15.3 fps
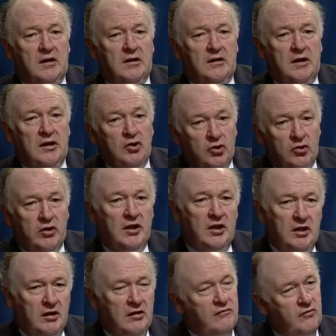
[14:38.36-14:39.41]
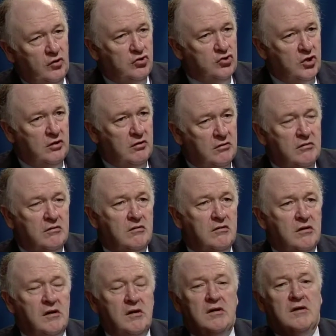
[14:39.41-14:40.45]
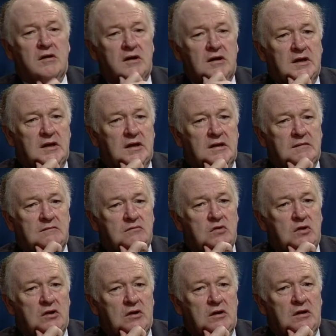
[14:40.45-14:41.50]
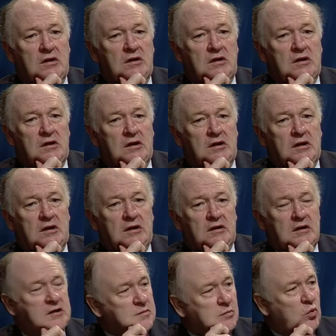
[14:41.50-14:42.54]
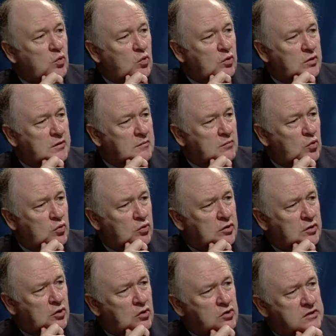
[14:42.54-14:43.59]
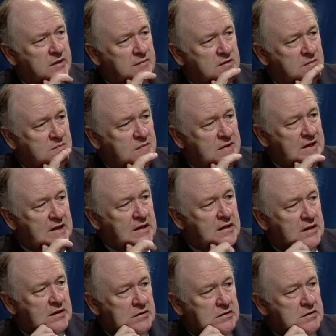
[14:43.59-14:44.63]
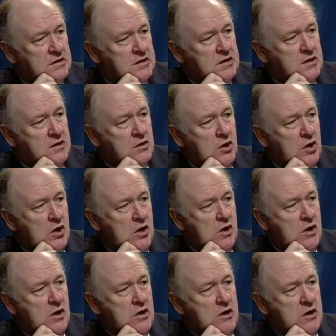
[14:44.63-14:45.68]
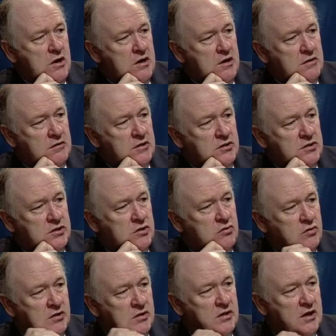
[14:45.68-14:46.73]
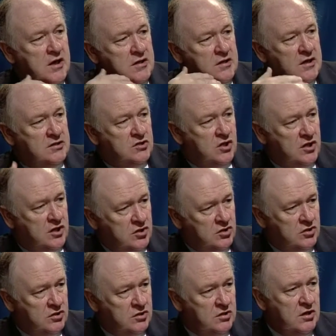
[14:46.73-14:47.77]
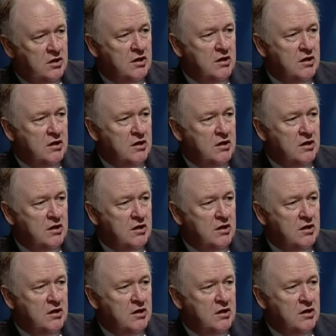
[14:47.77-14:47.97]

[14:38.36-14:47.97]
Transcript: into the future is a more important concept to me than considering a destination